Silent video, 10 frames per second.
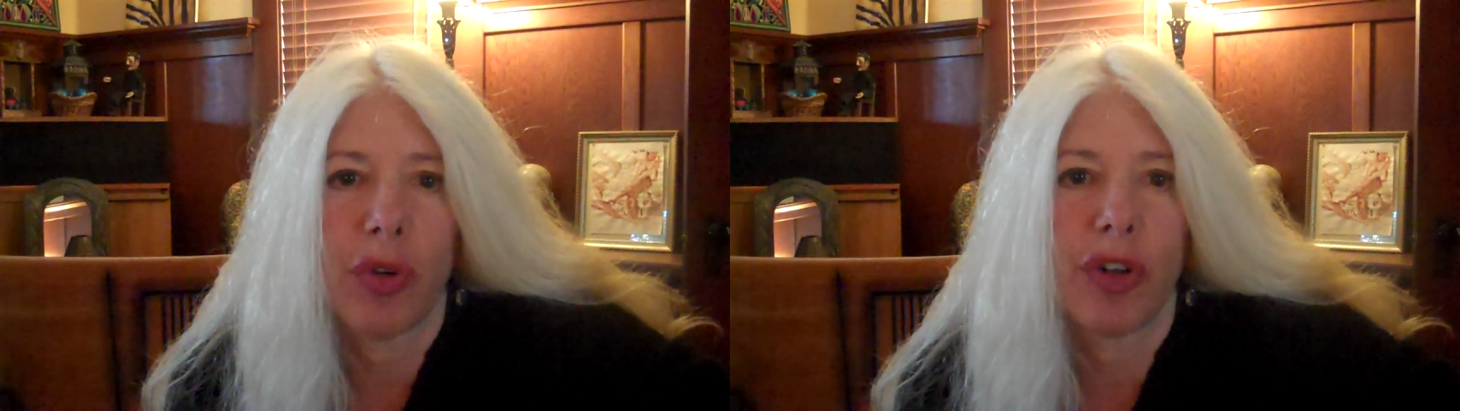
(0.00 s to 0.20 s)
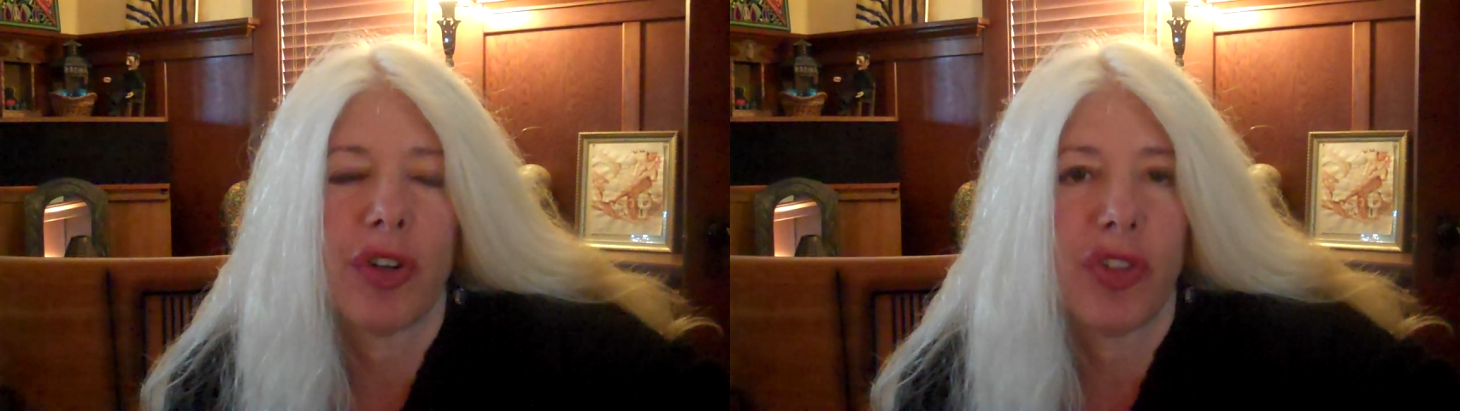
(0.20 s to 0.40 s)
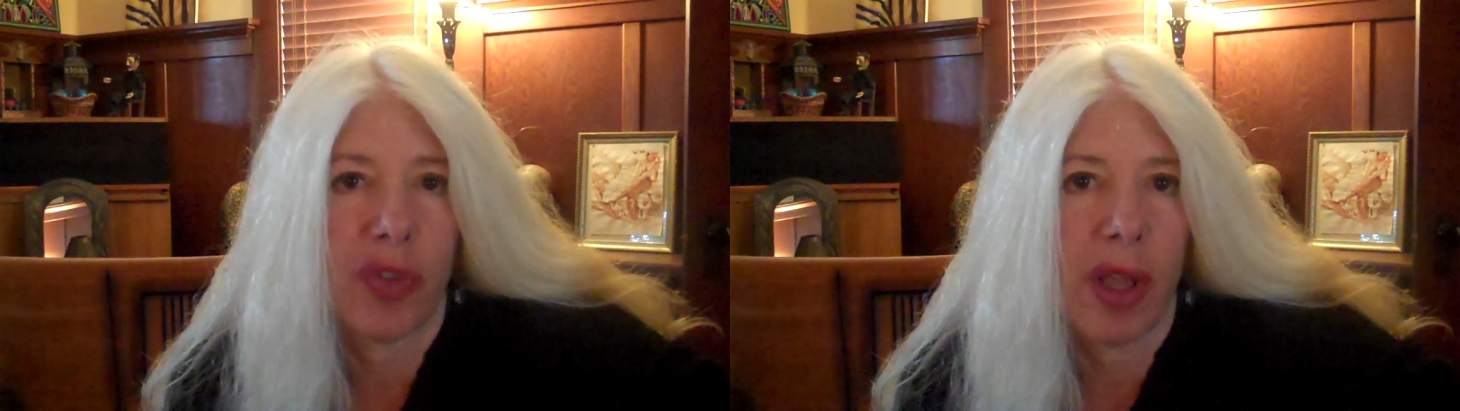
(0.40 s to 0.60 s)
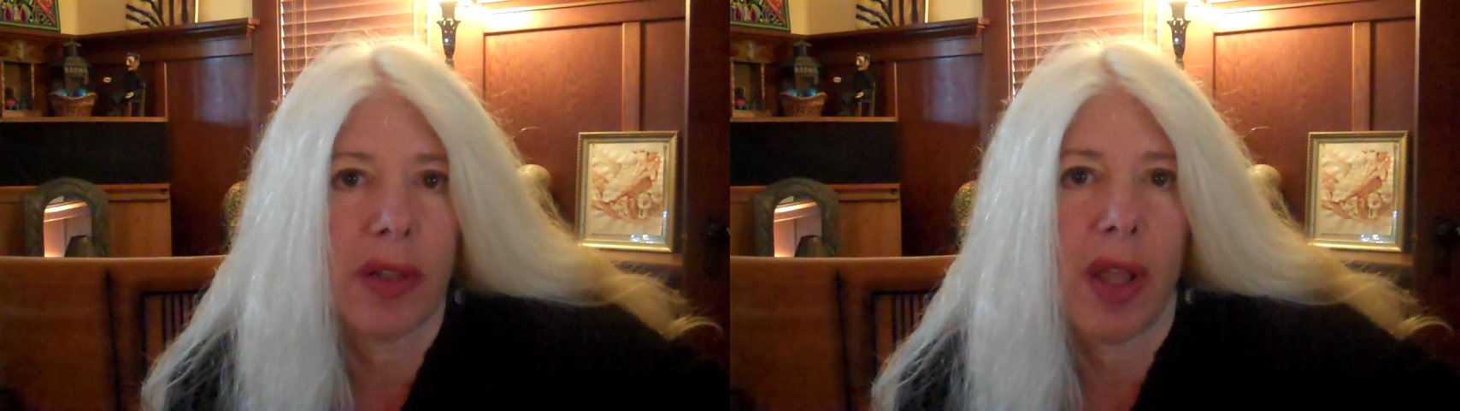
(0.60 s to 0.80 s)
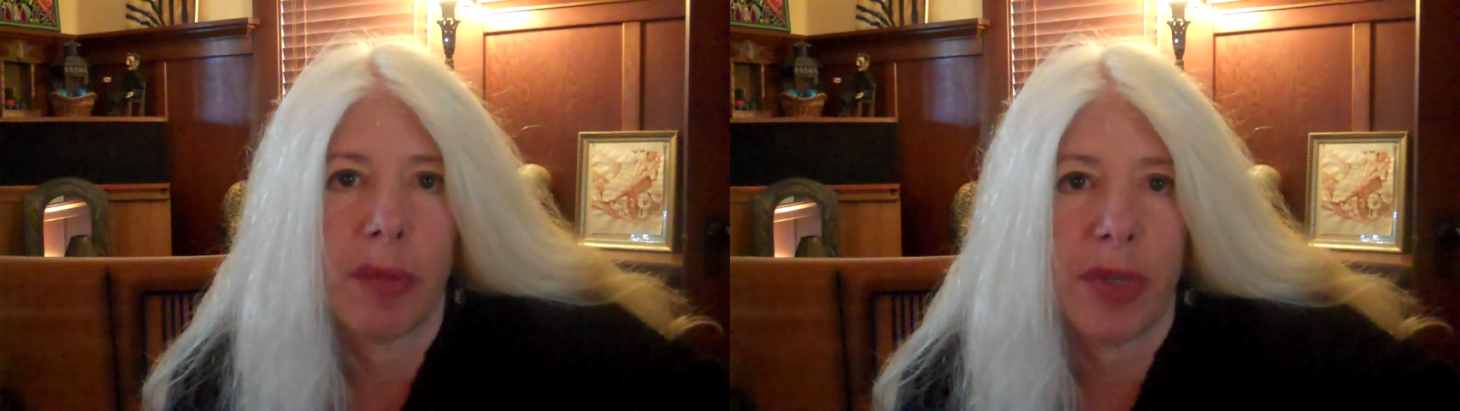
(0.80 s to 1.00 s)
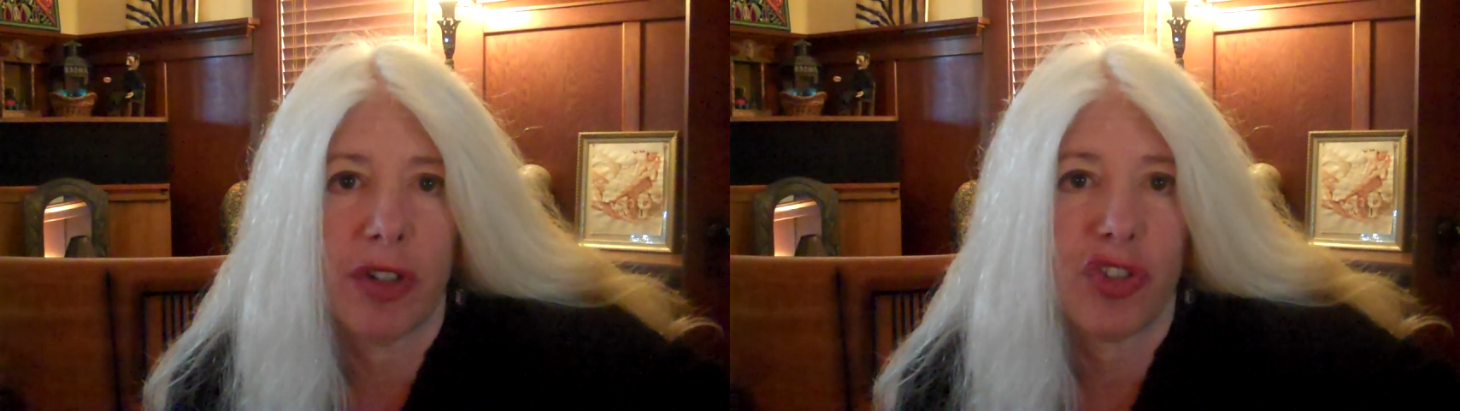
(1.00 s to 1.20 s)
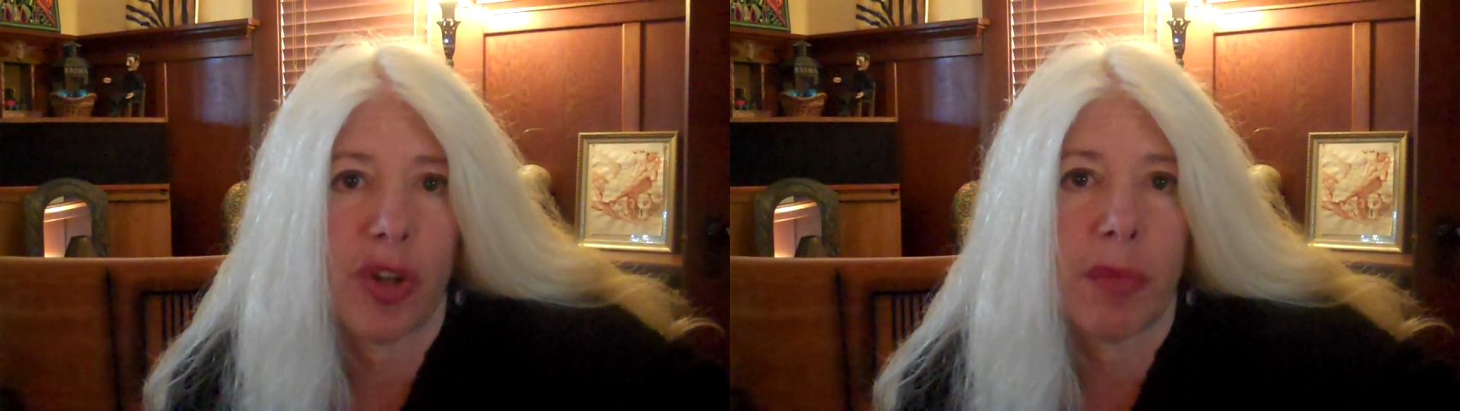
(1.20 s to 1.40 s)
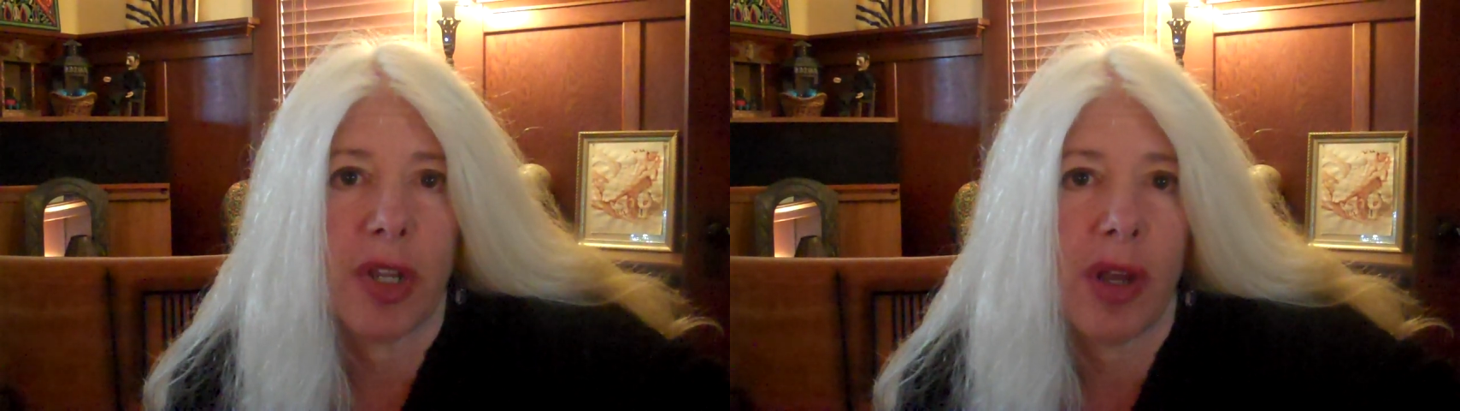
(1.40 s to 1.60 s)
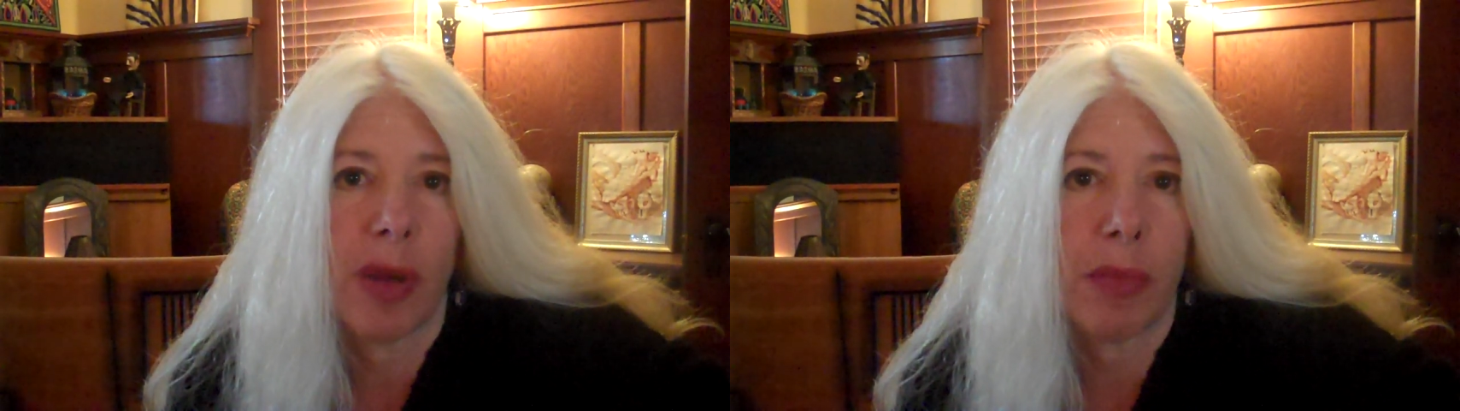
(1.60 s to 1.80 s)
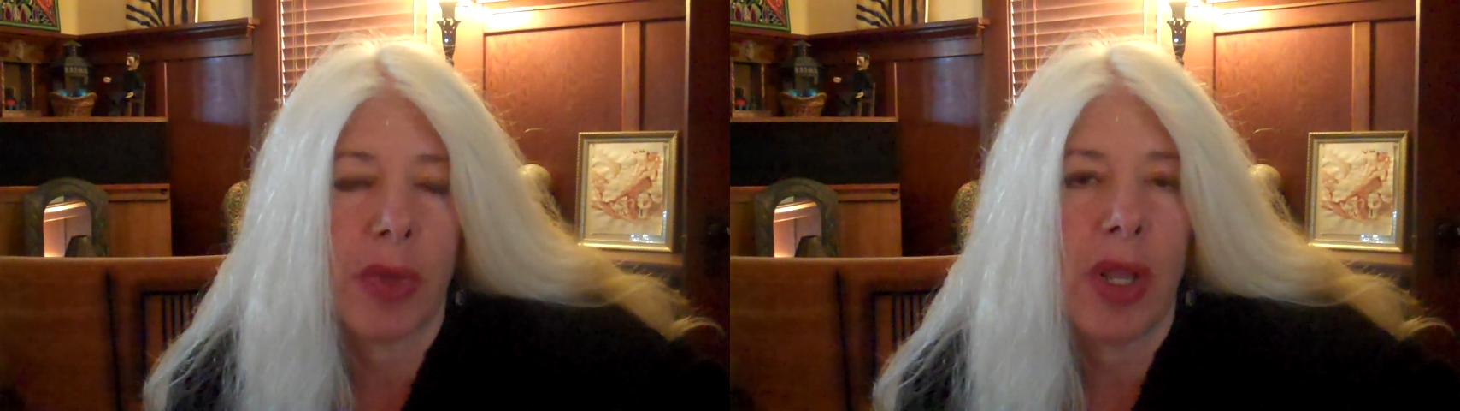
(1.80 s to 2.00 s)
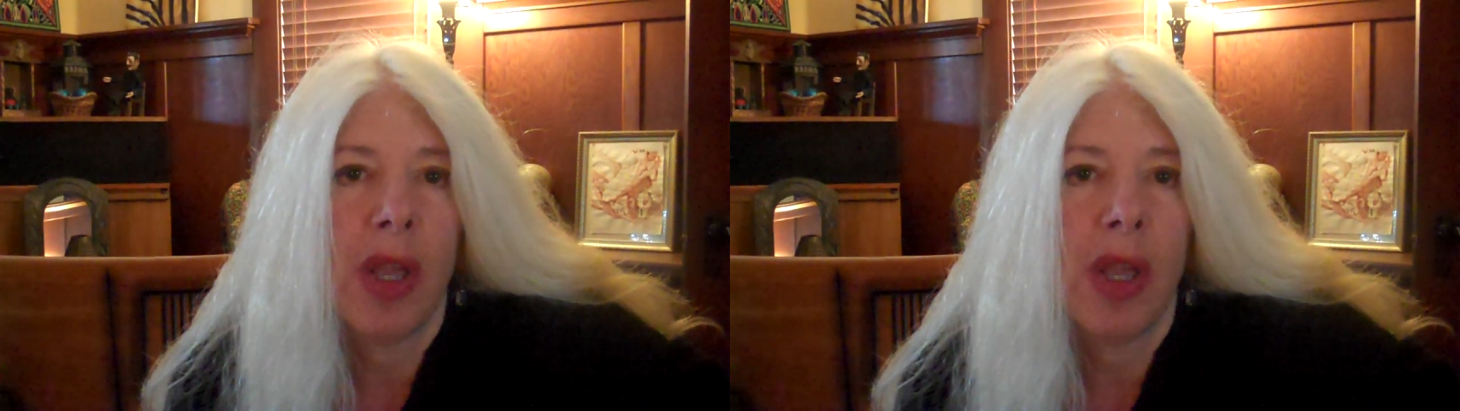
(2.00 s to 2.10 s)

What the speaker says: order to sideline me and shut me up.